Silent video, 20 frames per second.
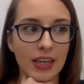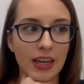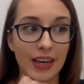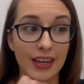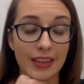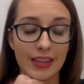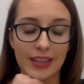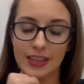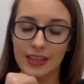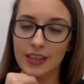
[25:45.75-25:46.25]

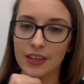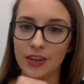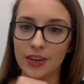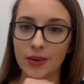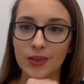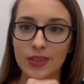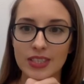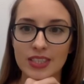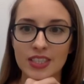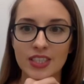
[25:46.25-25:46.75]
I think, you
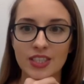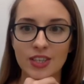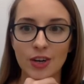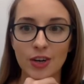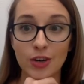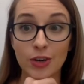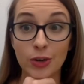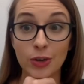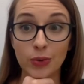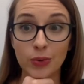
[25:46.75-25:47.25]
know, this is
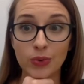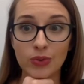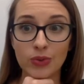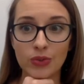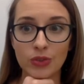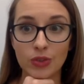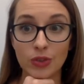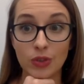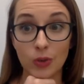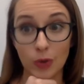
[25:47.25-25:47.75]
our new
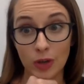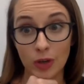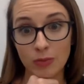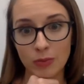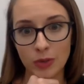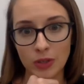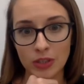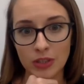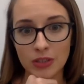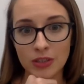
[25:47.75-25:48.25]

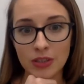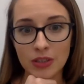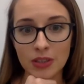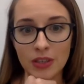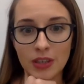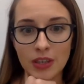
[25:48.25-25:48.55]
normal.